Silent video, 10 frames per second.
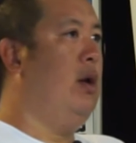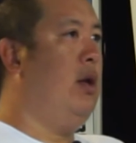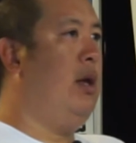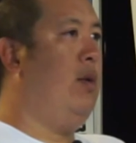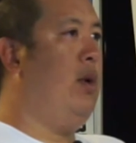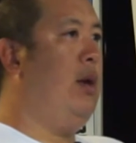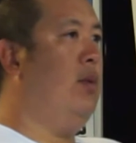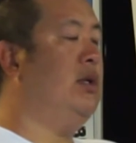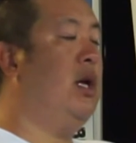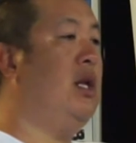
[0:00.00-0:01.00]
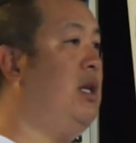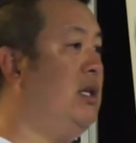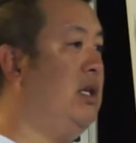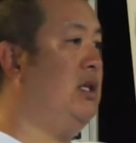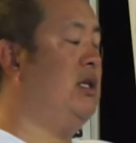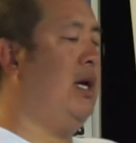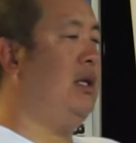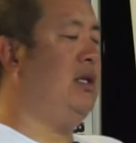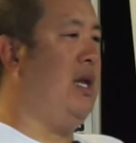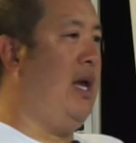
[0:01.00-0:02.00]
it was on a decent
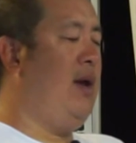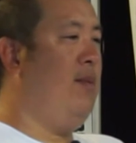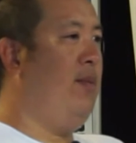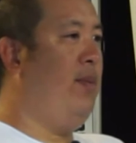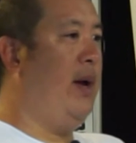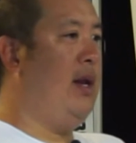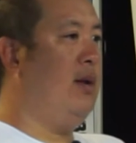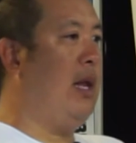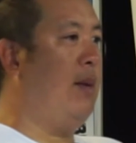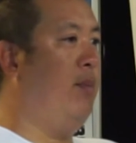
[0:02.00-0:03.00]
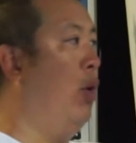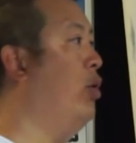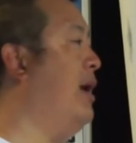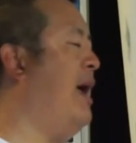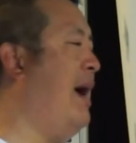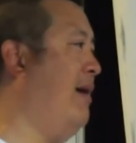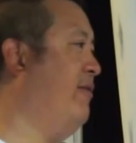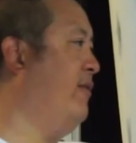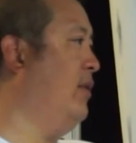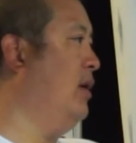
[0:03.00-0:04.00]
sized day, but it like broke in
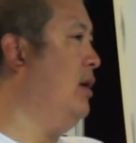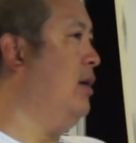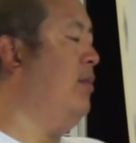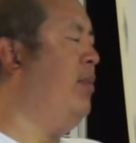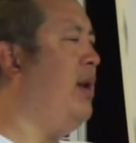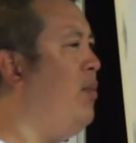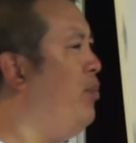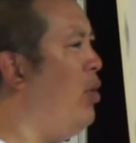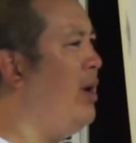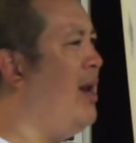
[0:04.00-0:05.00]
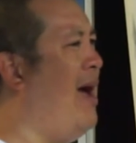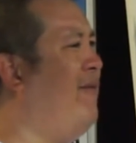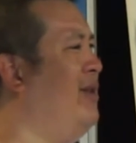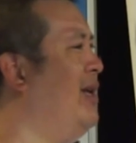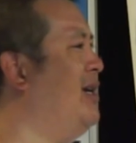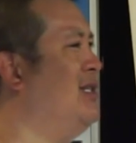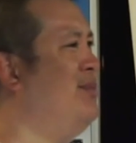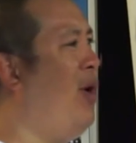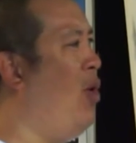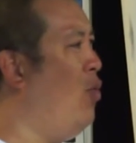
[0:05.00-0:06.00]
half. But it broke in half on like a
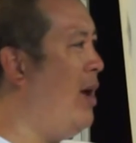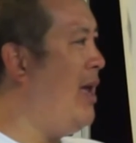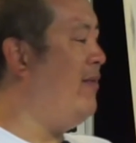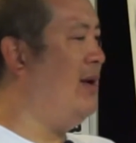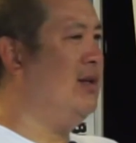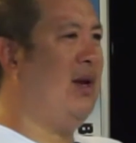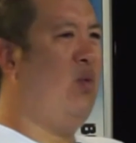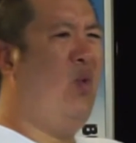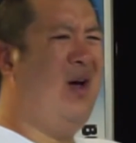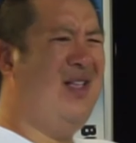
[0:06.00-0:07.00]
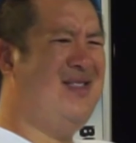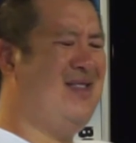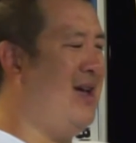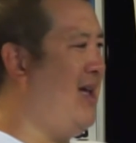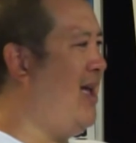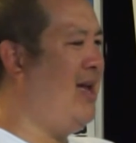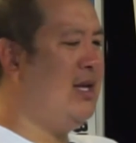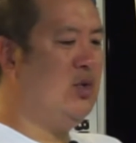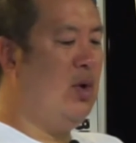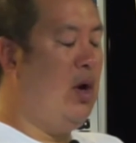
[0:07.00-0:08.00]
small wave, and I was like, what the
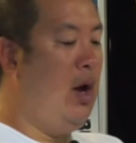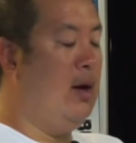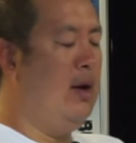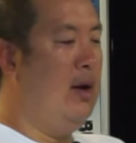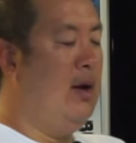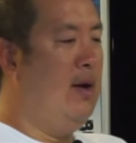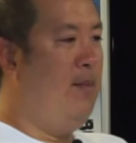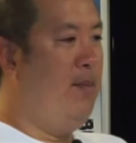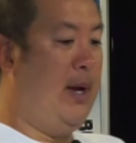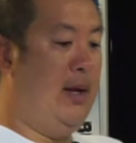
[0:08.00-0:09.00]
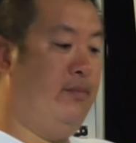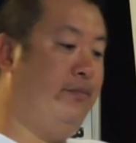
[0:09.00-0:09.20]
heck is going on? But,